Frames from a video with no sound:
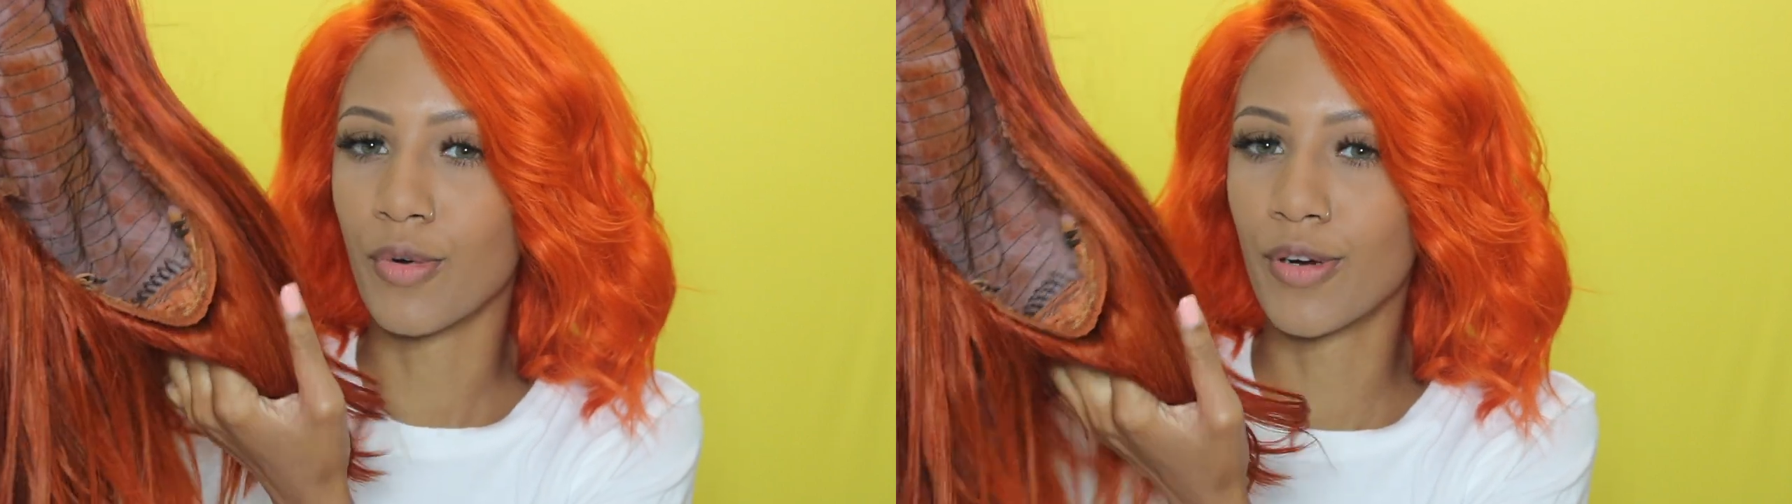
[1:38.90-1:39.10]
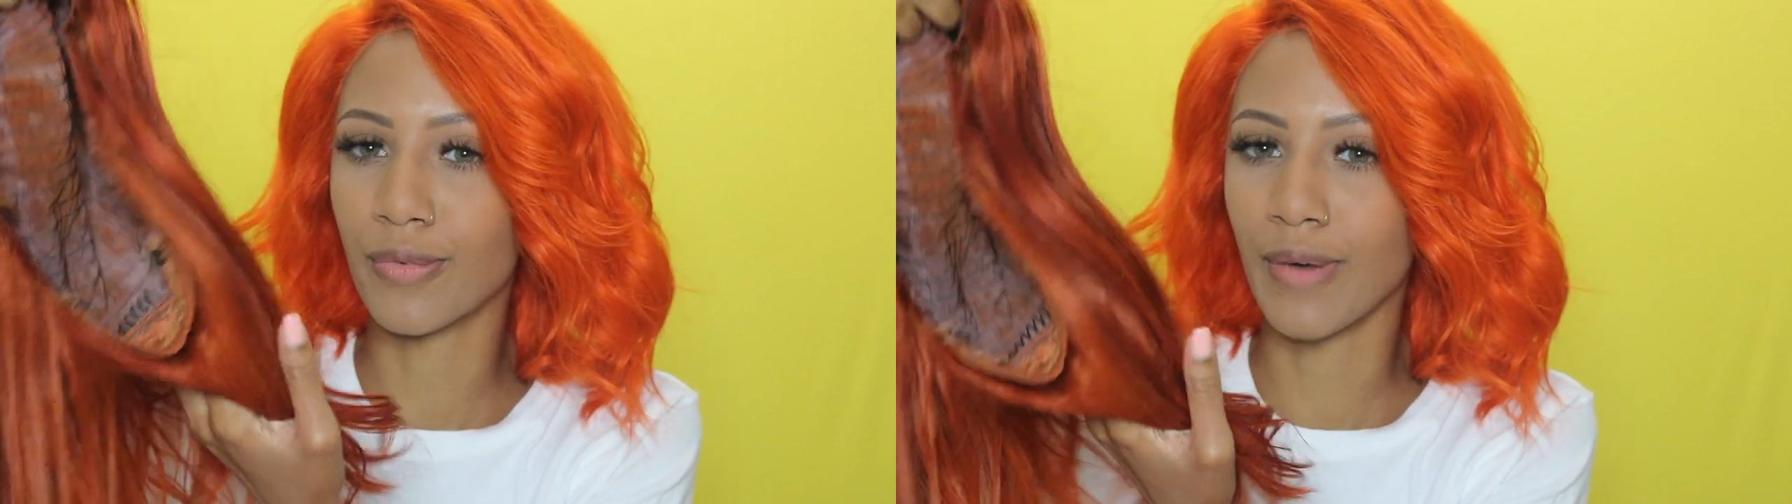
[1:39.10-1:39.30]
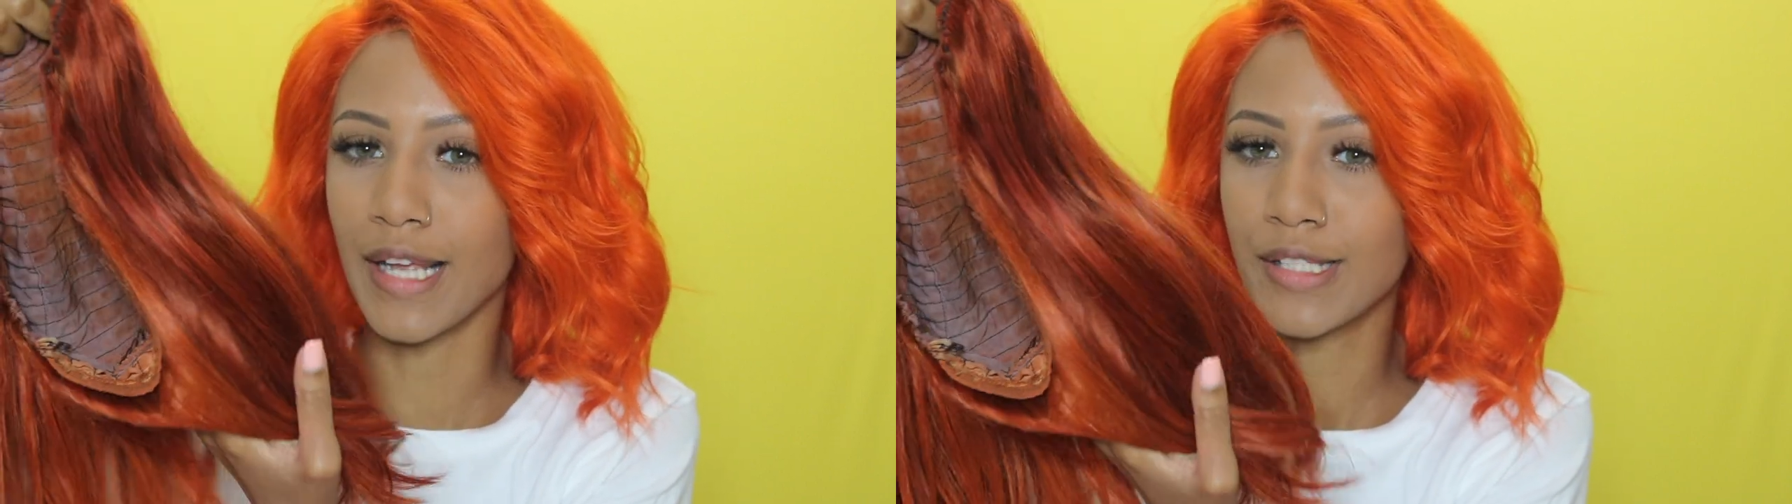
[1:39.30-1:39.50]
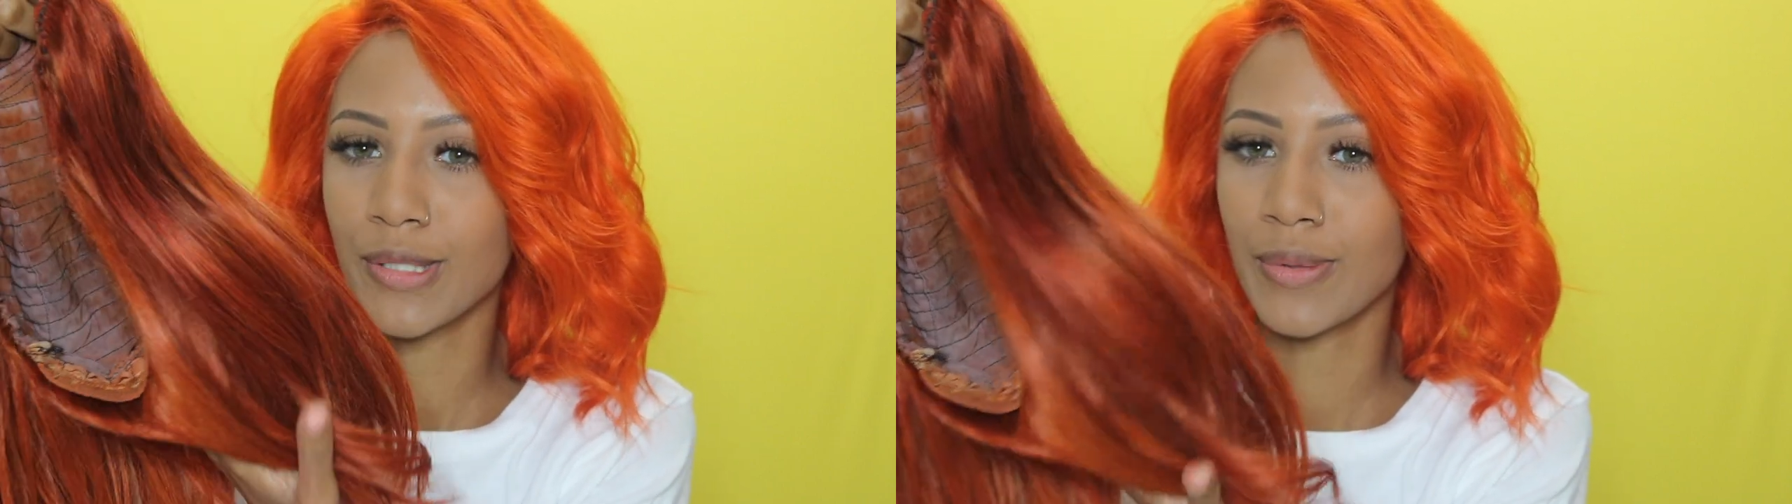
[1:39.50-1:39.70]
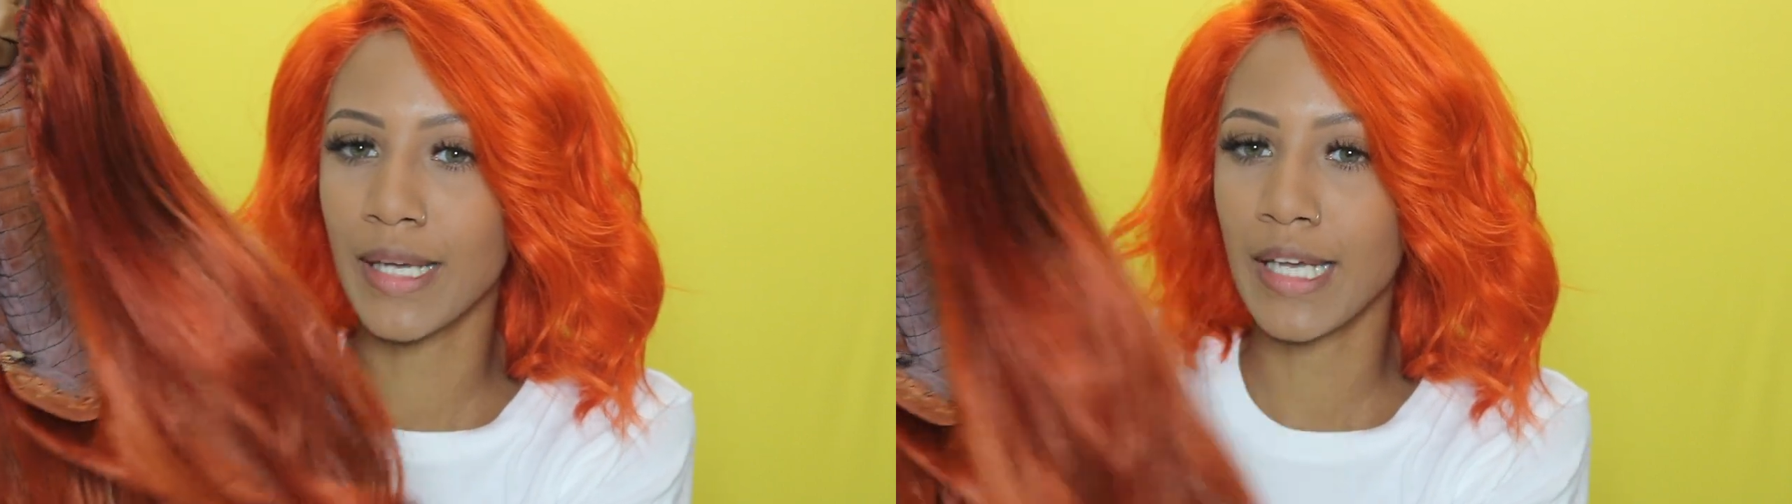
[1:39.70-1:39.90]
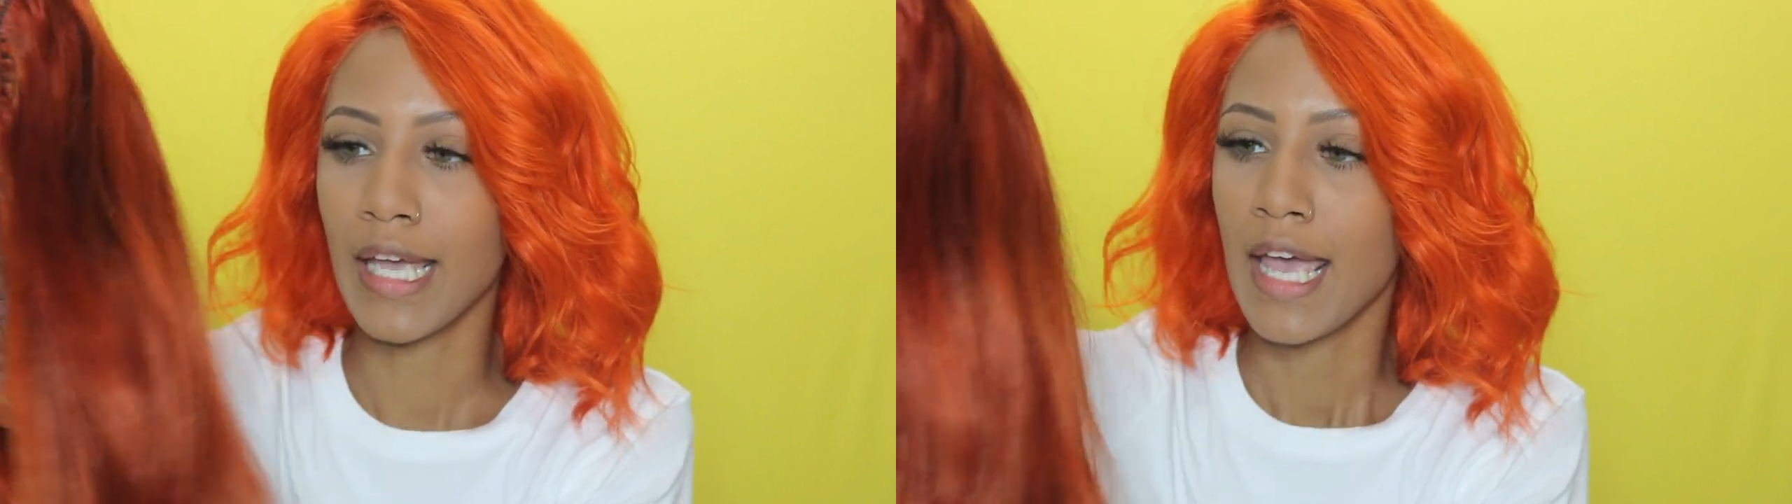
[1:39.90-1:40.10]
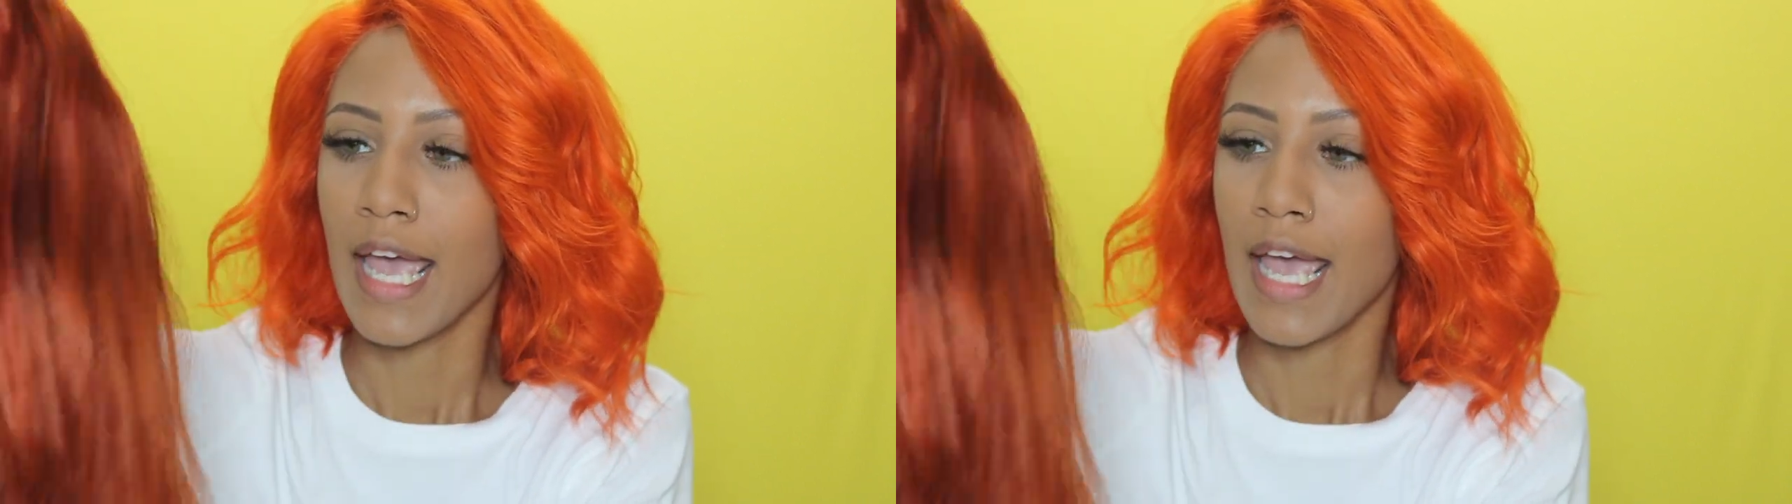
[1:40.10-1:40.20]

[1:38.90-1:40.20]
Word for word: more red to it.